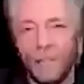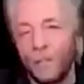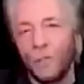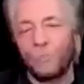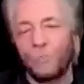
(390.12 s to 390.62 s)

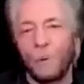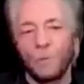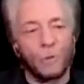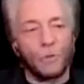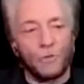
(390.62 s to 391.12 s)
probably the
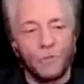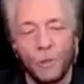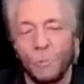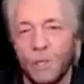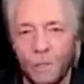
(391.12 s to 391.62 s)
most
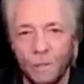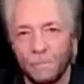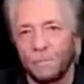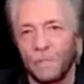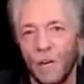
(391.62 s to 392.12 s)
fundamental
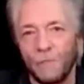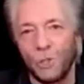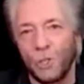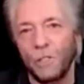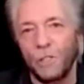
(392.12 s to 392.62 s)

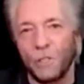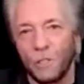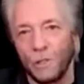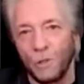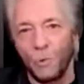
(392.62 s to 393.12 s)

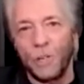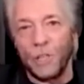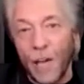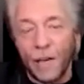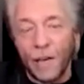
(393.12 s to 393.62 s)
conversation that we
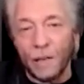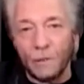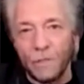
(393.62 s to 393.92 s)
could have,